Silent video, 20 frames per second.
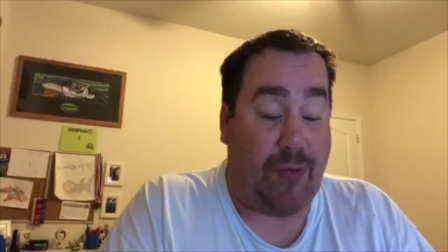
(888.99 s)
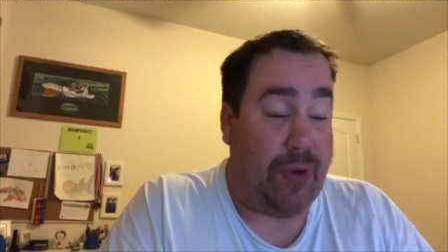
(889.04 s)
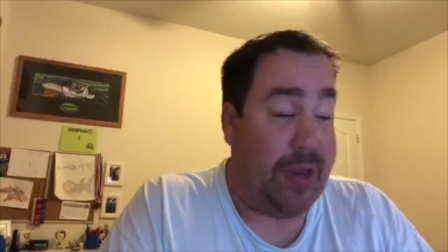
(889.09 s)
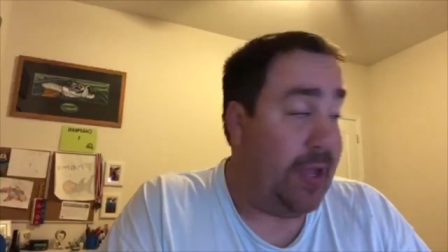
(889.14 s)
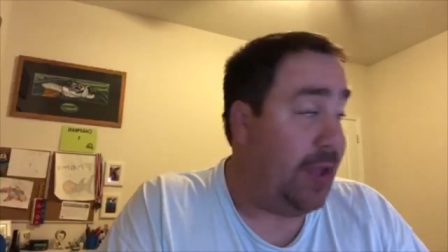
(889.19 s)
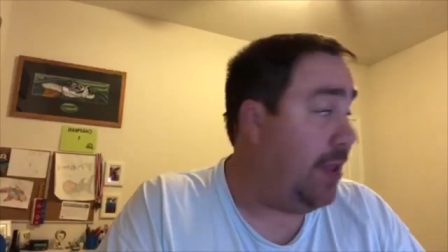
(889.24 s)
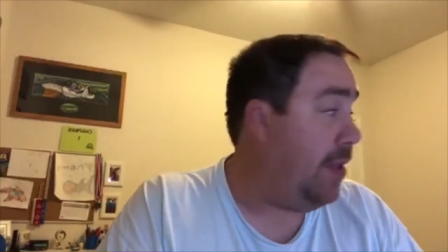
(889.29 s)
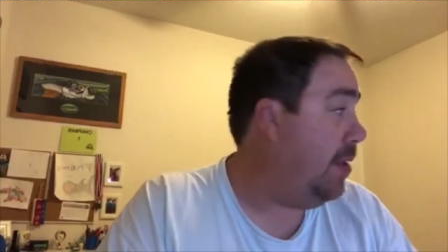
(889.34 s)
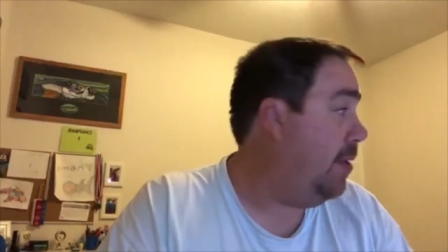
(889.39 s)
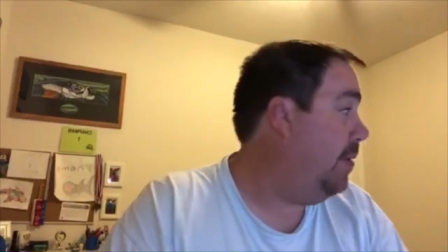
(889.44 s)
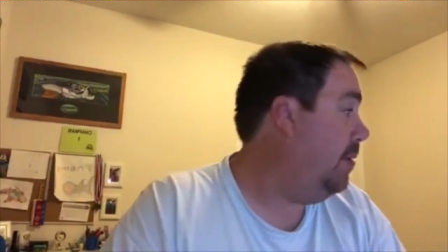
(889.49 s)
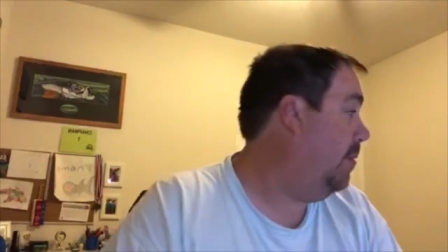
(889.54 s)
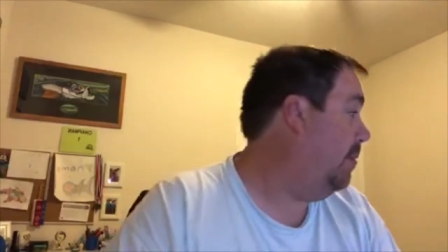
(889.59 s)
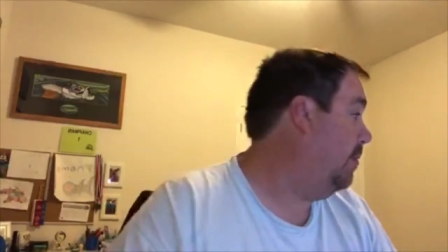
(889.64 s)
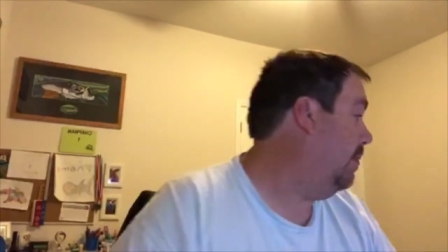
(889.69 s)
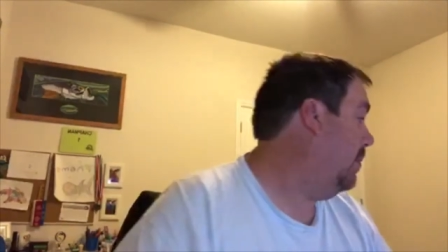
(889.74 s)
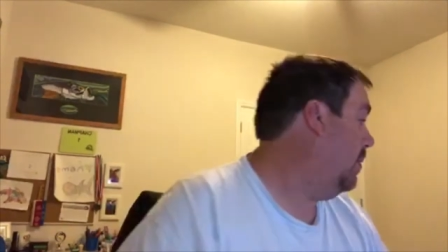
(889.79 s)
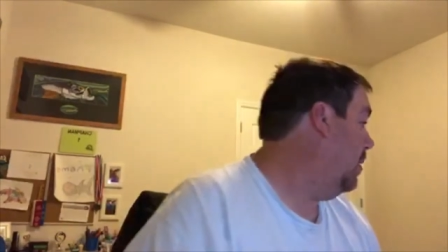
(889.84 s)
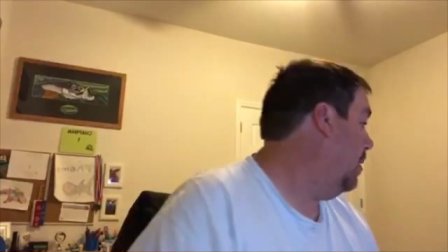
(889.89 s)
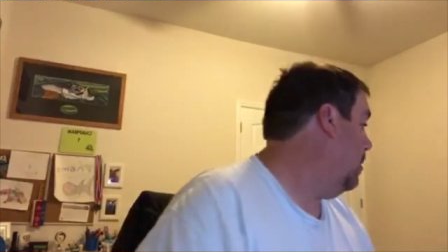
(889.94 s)
and reel,
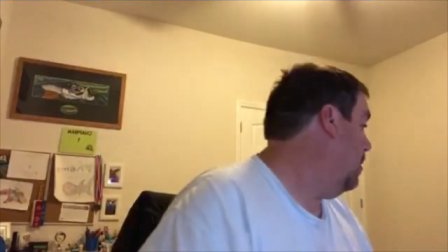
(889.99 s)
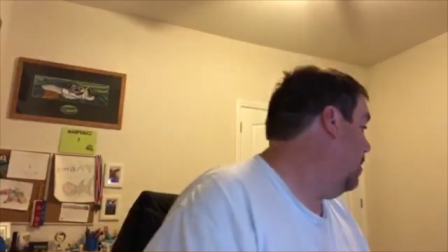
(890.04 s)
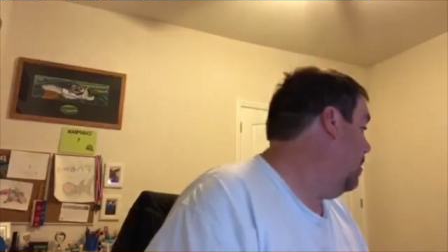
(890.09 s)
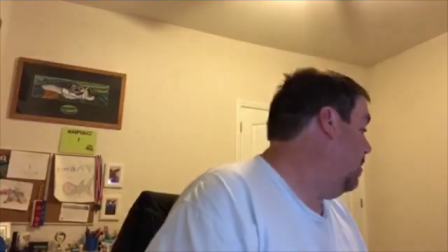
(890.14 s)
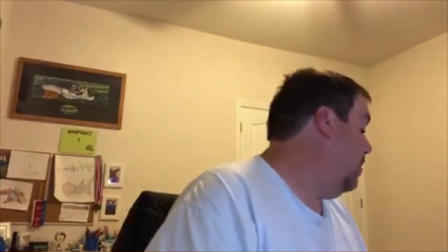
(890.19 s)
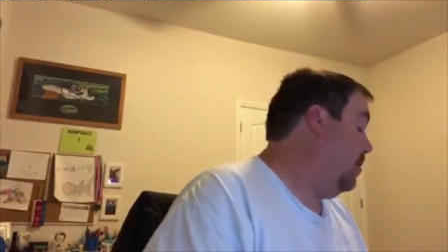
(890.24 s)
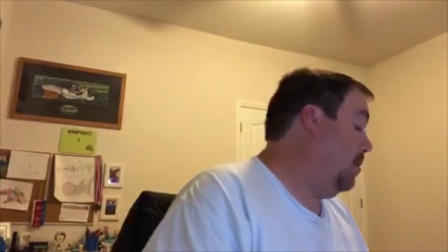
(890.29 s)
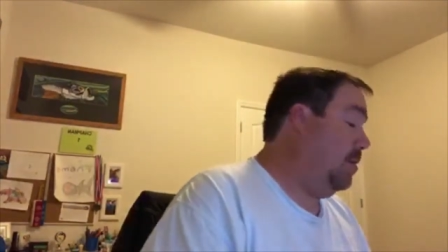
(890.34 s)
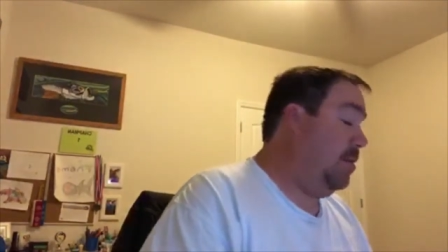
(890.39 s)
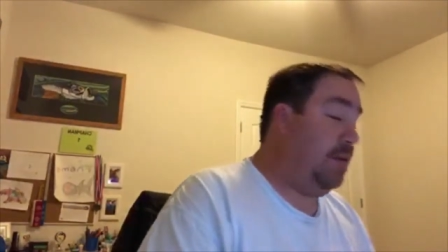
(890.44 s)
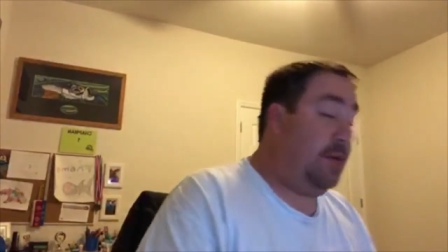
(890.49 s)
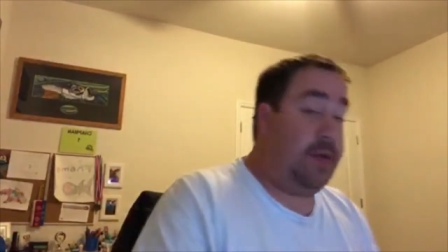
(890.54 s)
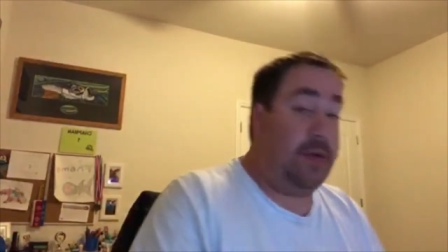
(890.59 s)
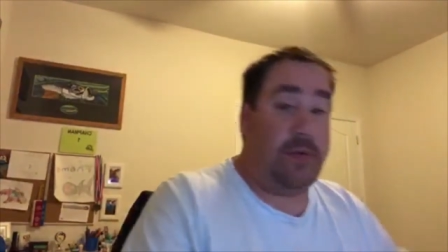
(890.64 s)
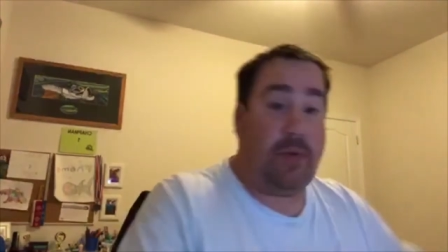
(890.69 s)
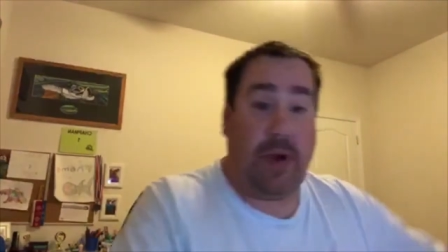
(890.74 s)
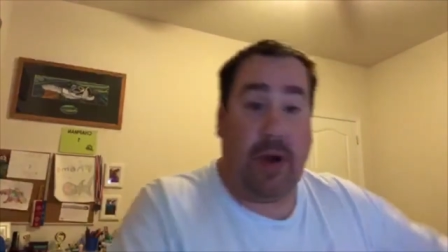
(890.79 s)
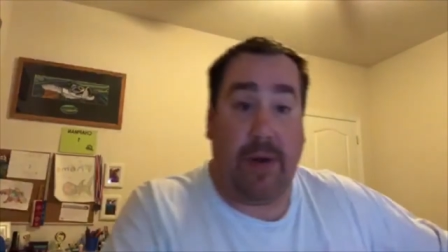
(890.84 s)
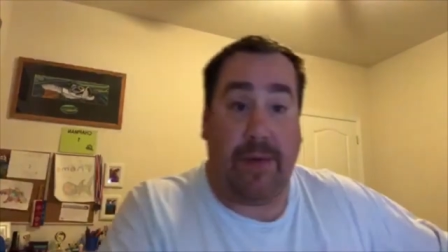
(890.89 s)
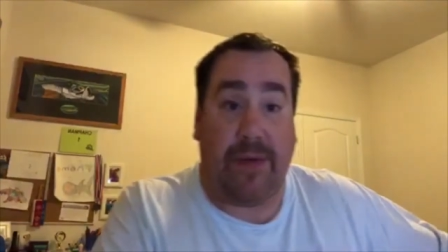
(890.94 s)

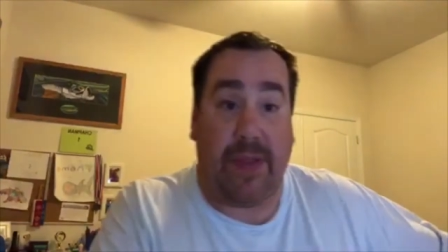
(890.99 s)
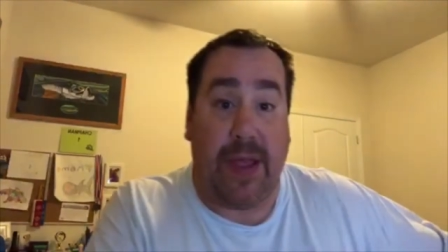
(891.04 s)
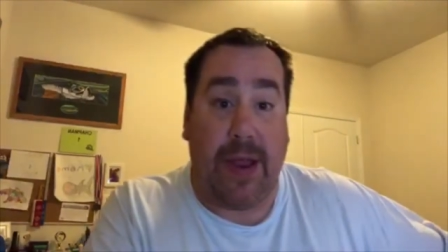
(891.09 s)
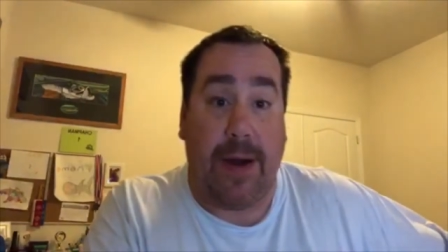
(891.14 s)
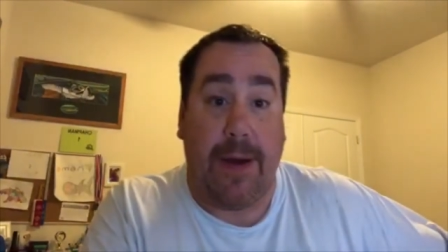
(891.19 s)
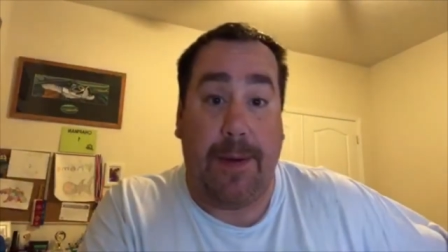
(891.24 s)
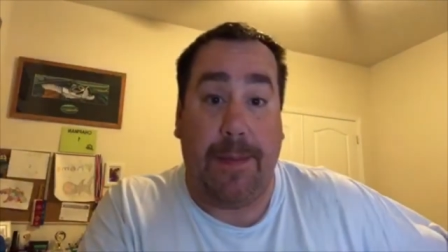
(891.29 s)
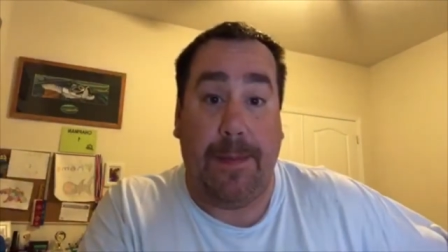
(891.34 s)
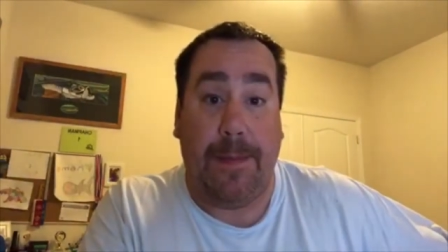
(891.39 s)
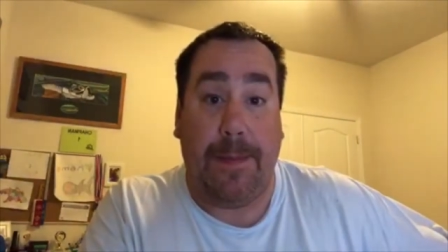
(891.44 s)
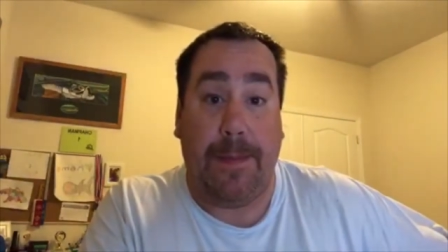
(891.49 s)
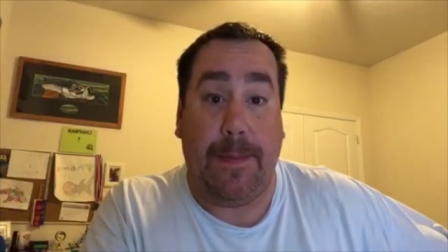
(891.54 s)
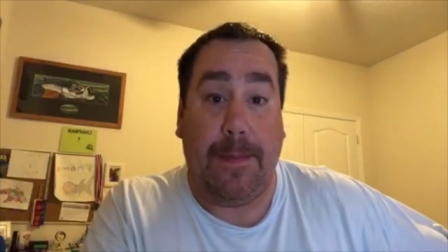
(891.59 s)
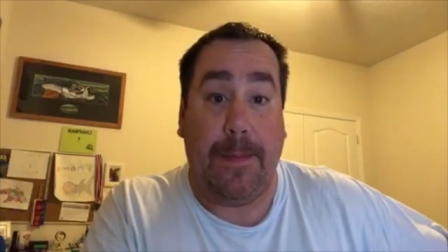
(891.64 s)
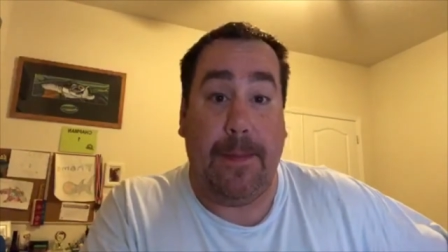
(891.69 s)
right over there.